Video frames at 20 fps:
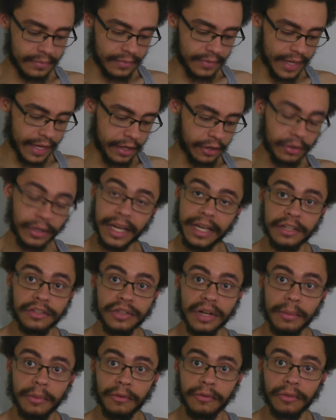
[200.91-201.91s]
Like, you'll get in
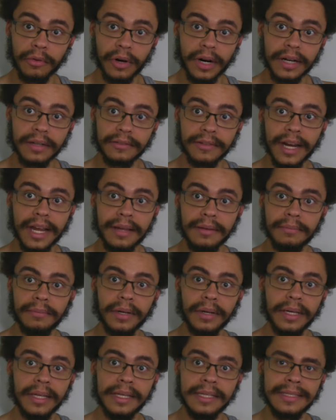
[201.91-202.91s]
trouble for it, right?
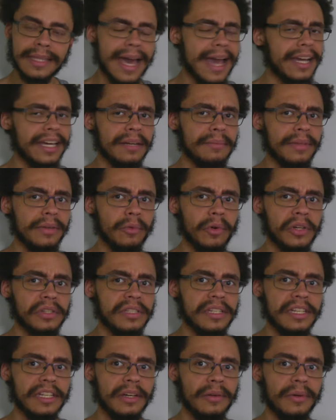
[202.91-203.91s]
But is that going to be worse
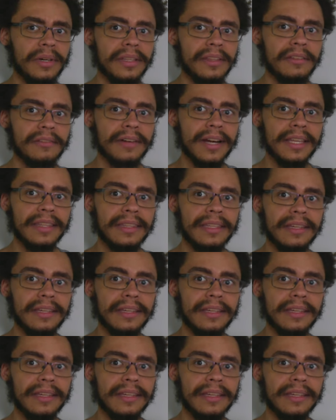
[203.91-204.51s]
to deal with, right?